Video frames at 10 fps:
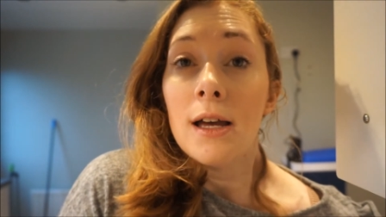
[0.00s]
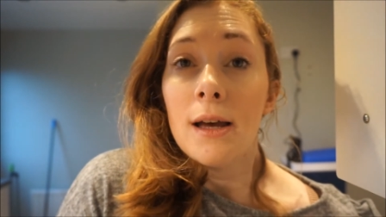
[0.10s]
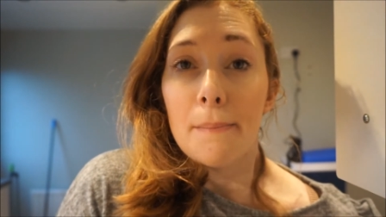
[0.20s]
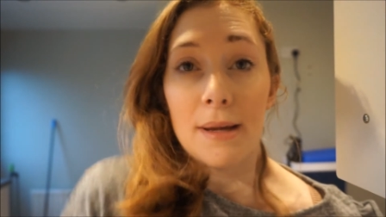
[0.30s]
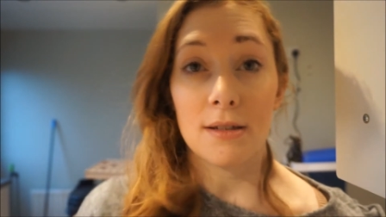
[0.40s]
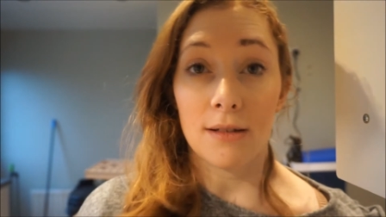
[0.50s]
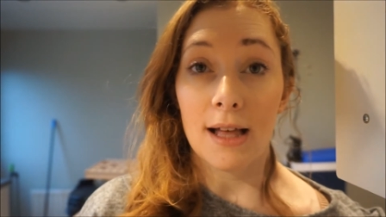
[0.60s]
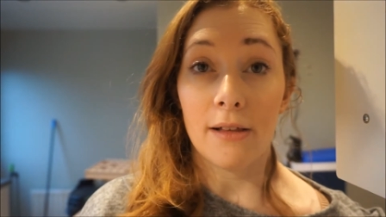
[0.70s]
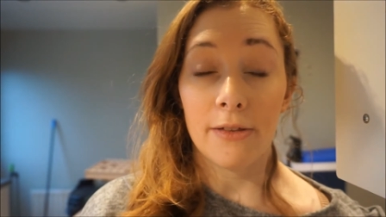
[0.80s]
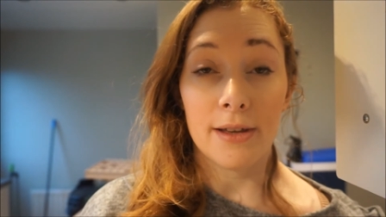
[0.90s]
mental
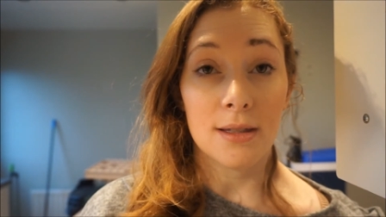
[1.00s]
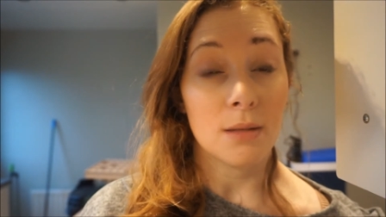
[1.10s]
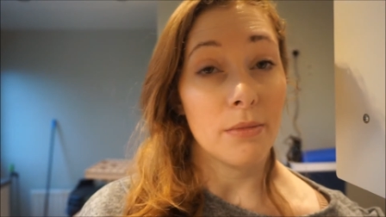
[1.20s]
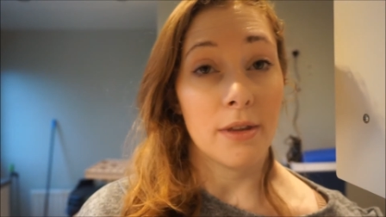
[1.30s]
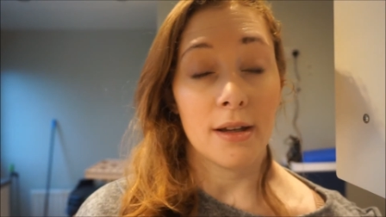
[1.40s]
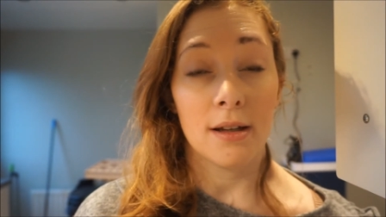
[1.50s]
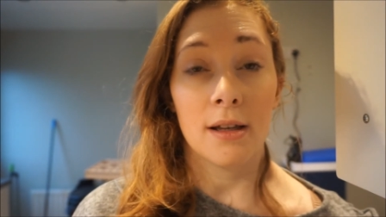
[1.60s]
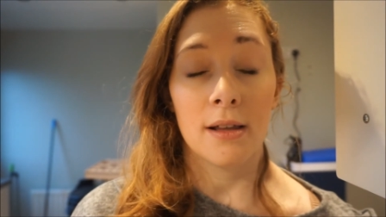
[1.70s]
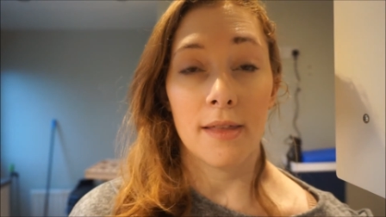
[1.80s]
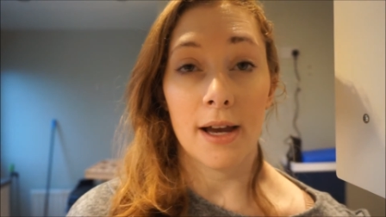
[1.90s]
health is something
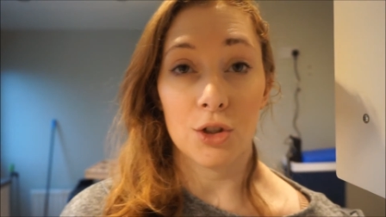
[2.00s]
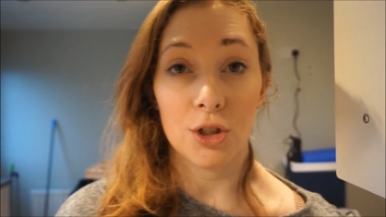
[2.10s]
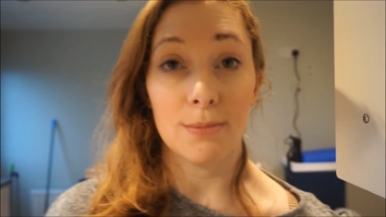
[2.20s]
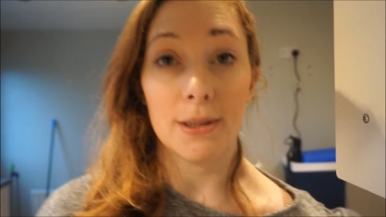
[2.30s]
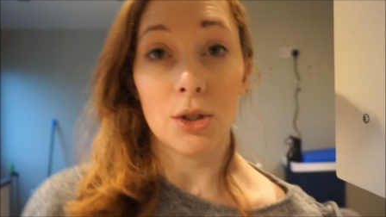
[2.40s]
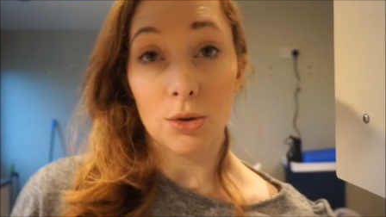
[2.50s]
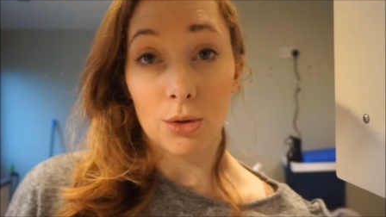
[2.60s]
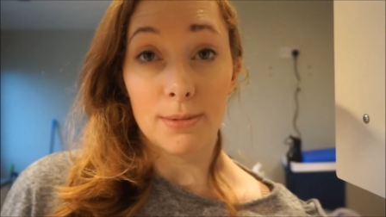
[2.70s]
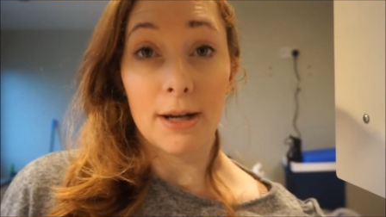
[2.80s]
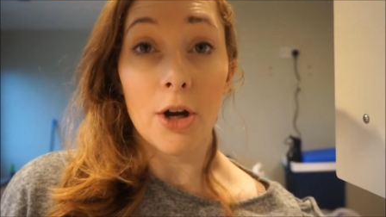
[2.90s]
that should be
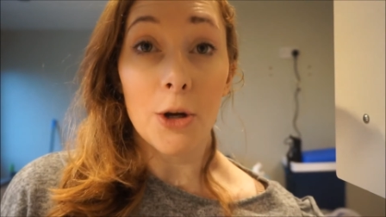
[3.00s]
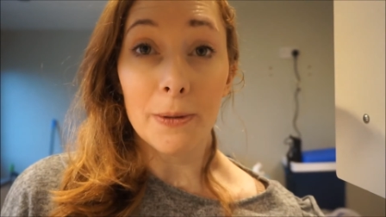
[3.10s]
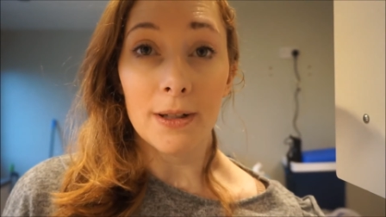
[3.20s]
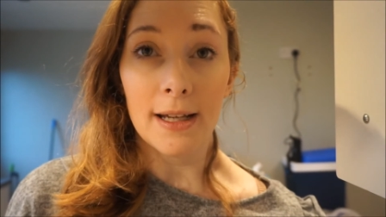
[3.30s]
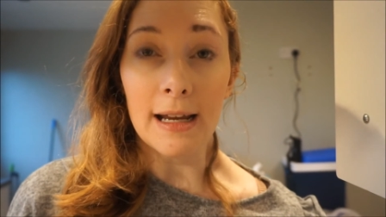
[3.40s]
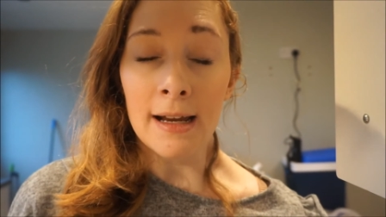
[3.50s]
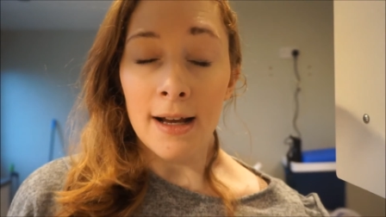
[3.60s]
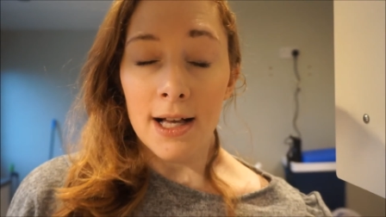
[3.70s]
talked about openly,